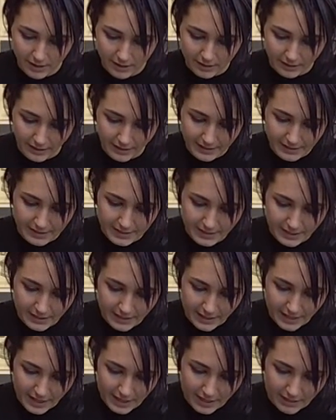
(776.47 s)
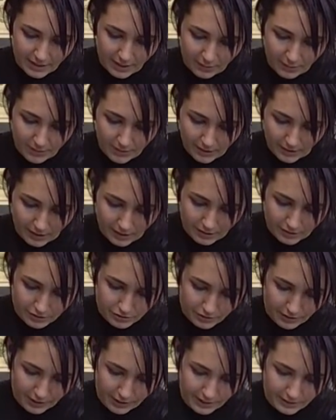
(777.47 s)
like DNA that we are
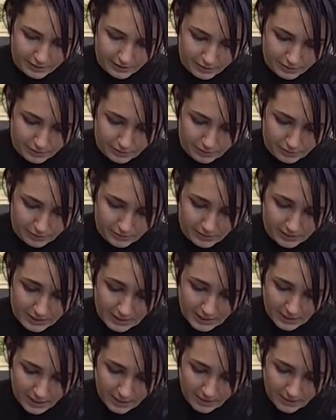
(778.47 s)
trying to see.